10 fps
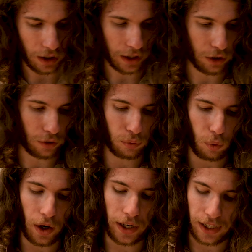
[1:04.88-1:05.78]
like
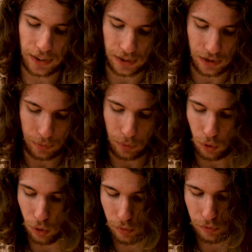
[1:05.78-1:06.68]
off-white as it can be
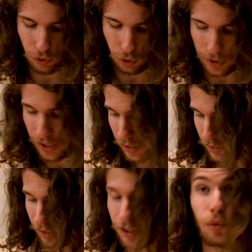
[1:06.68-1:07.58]
worn formally,
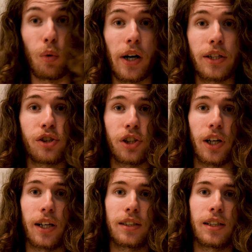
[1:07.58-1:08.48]
like a white
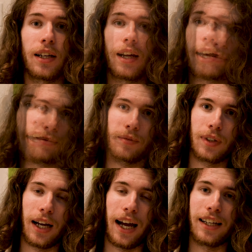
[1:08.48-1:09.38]
shirt,
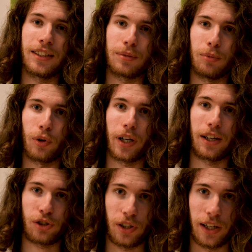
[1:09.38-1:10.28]
and more
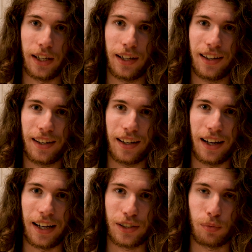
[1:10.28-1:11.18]
casually
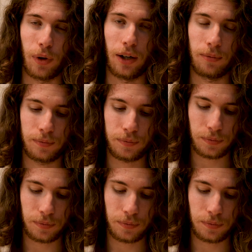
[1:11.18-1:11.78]
as well.